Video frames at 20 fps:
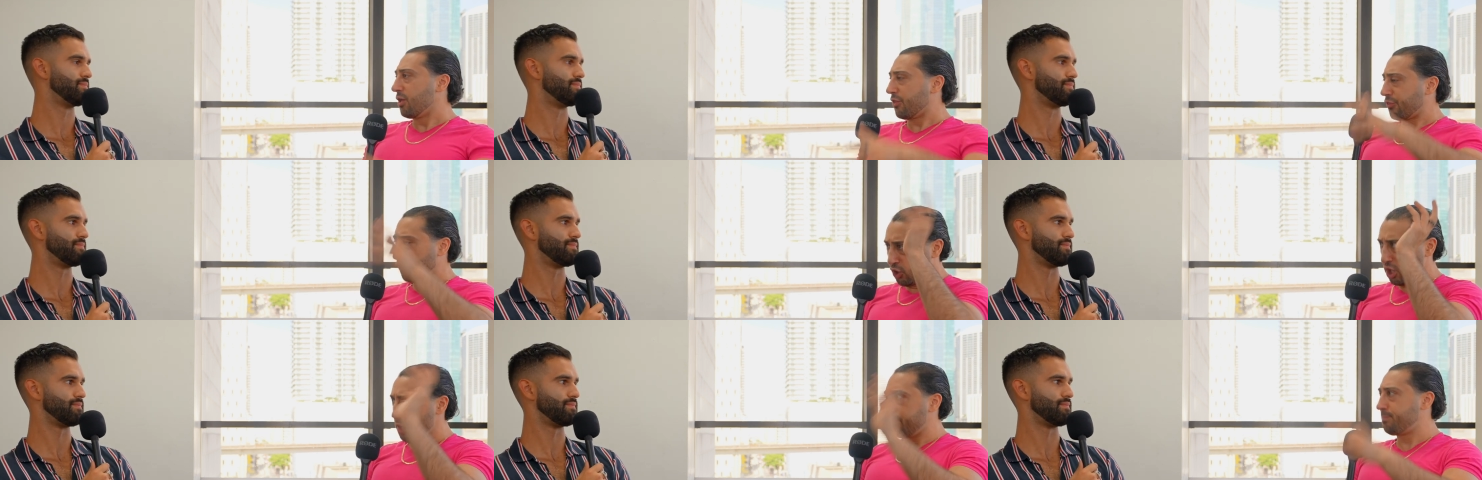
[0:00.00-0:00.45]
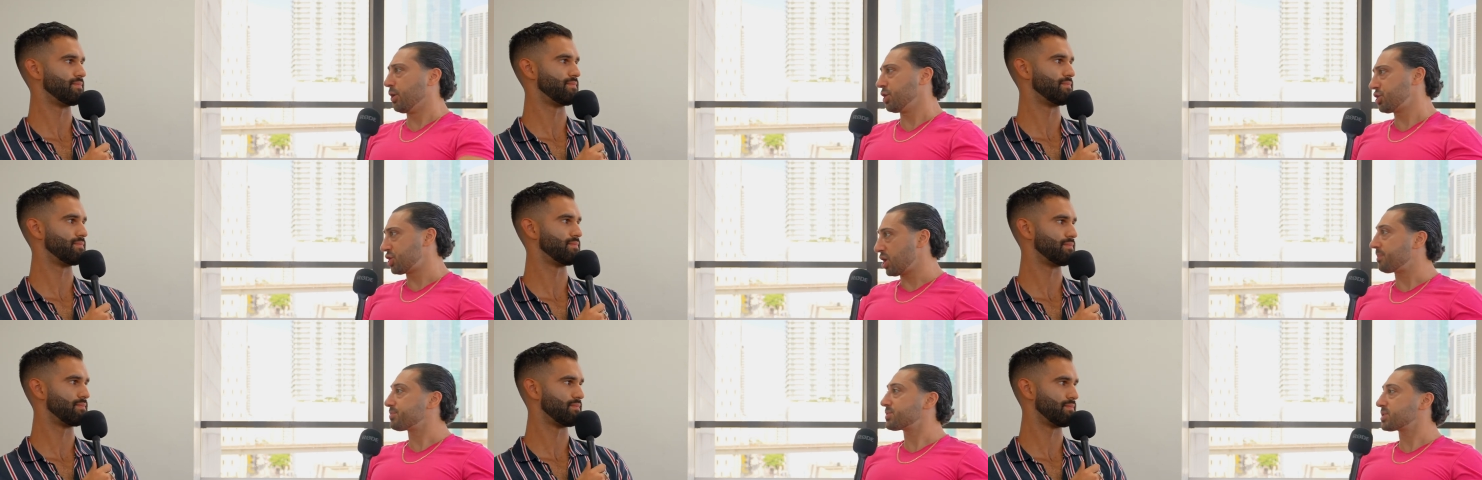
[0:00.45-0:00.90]
Speaker 1: 30
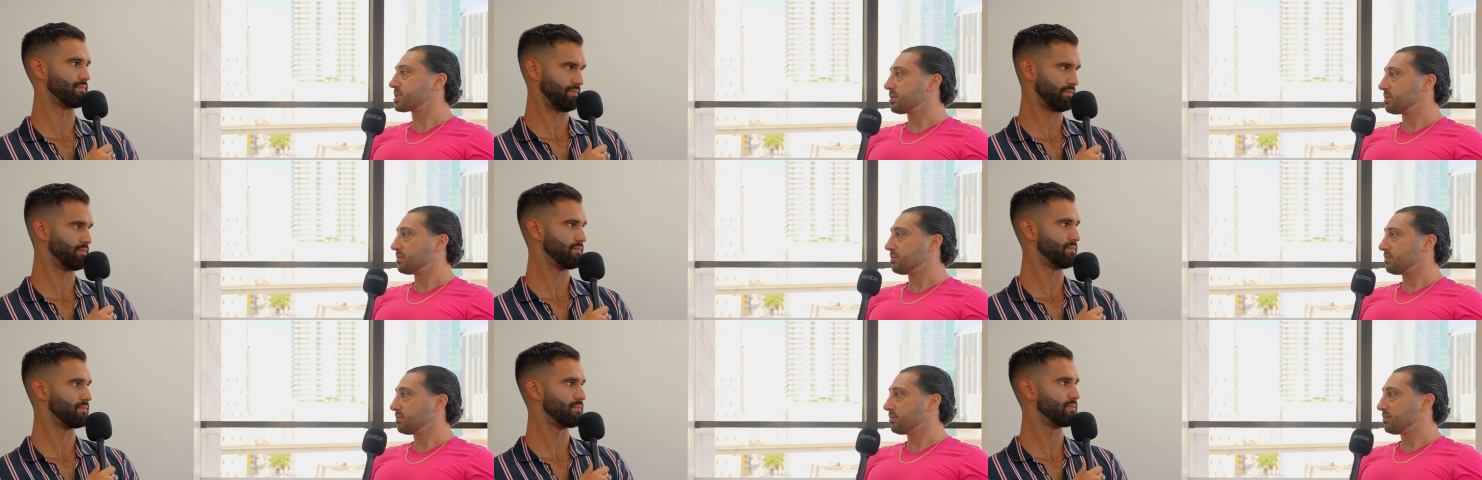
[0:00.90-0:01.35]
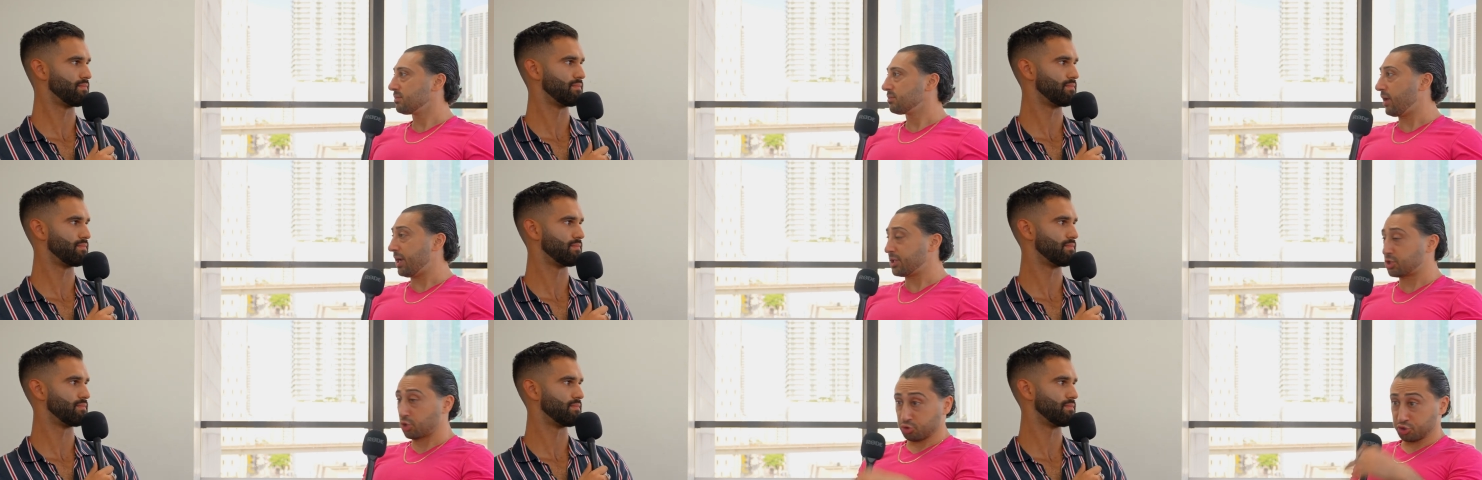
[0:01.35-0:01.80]
push-ups,
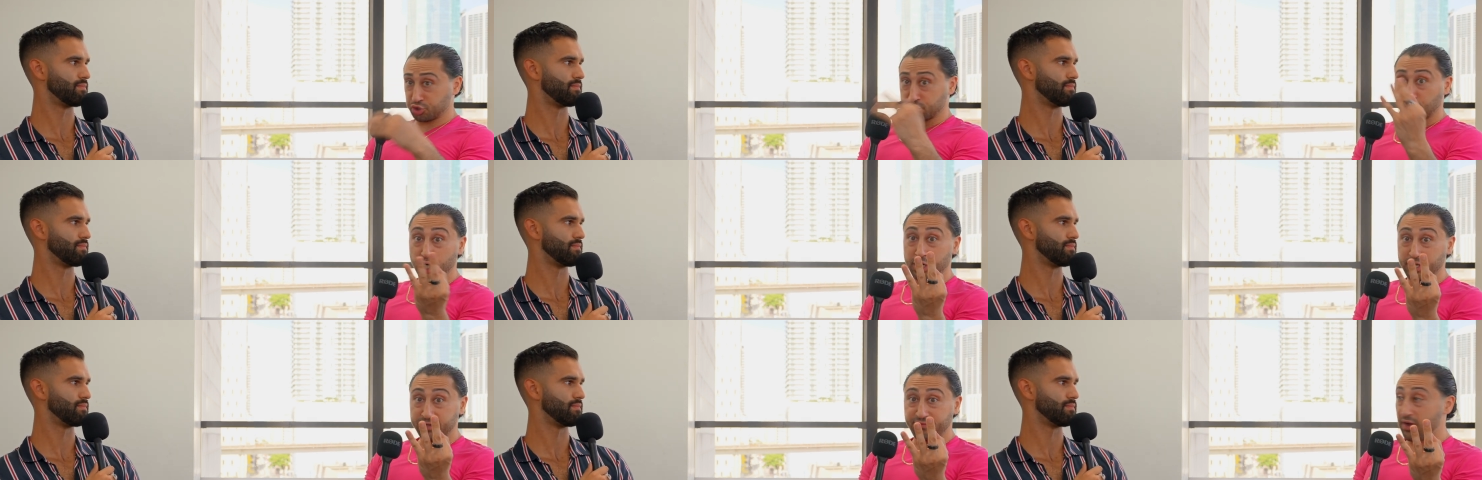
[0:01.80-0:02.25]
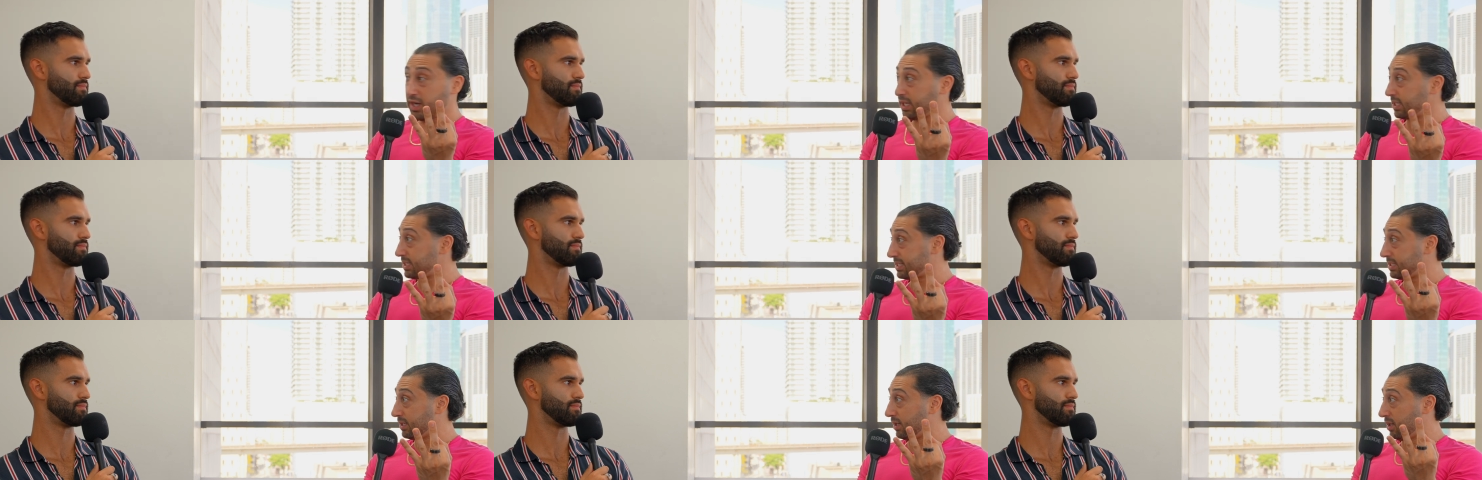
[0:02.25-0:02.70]
right? So it's 30
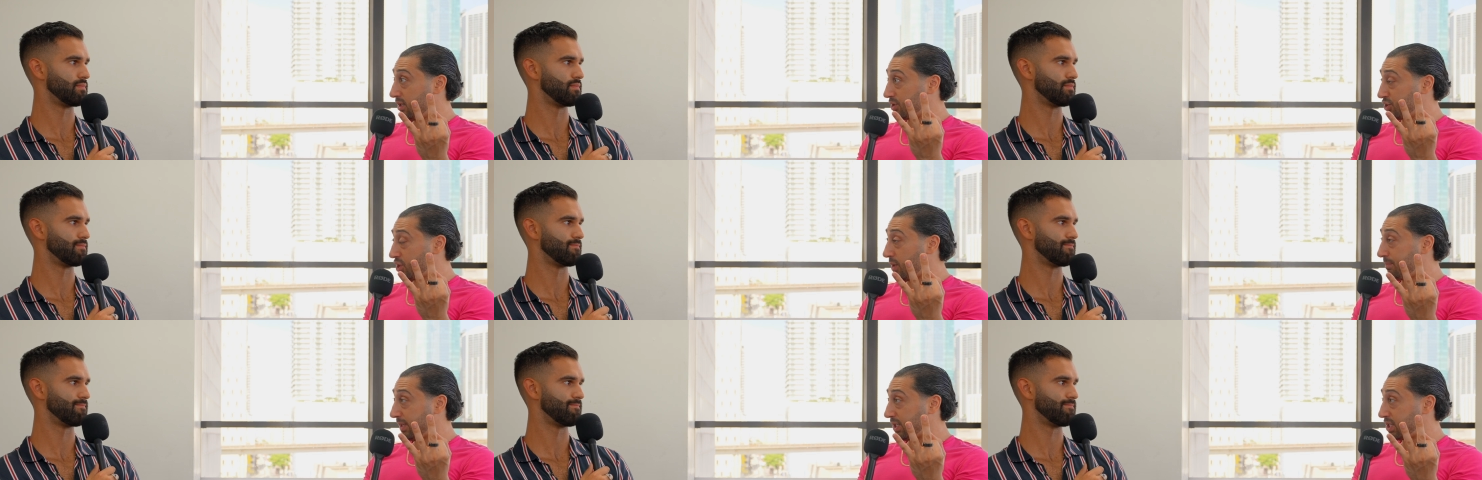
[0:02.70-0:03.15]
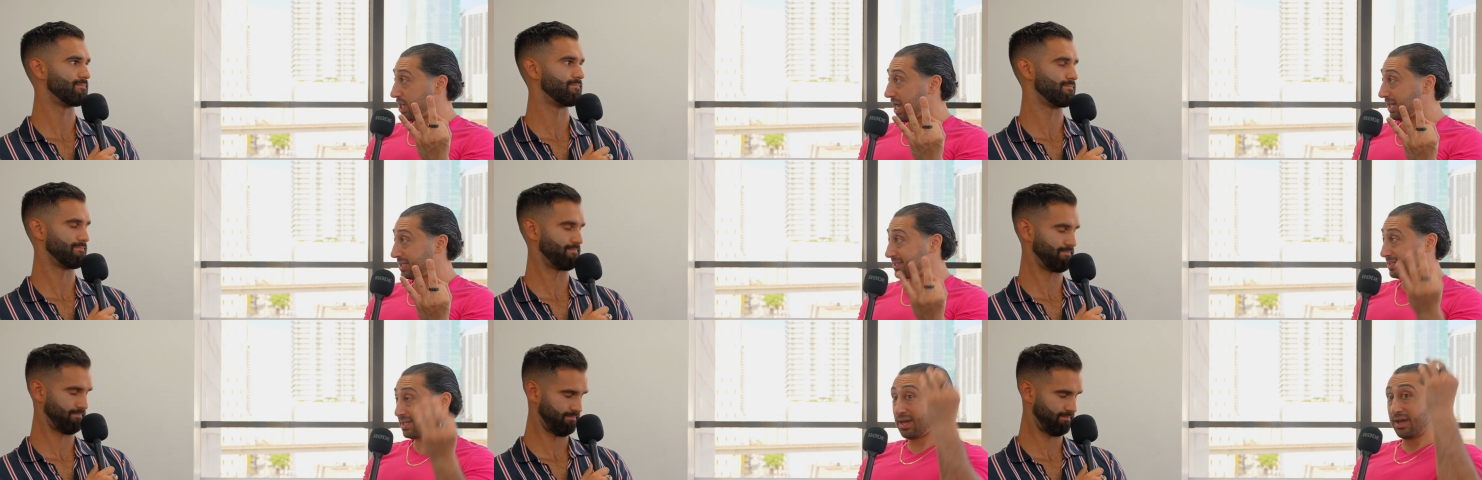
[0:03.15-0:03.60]
fucking uh, jumping
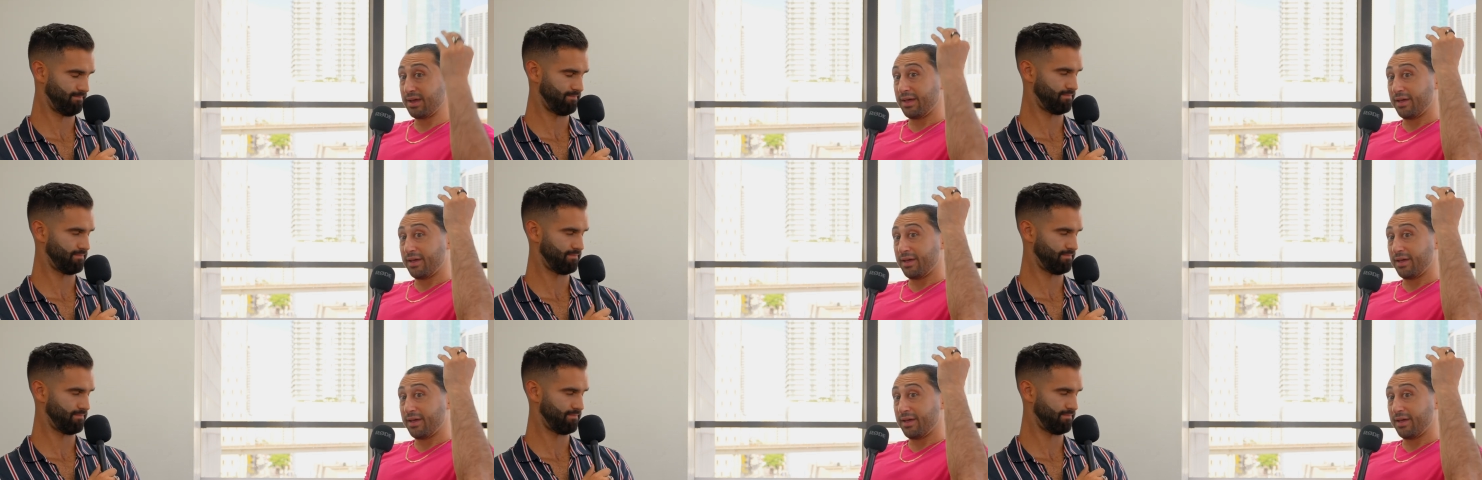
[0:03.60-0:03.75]
jacks,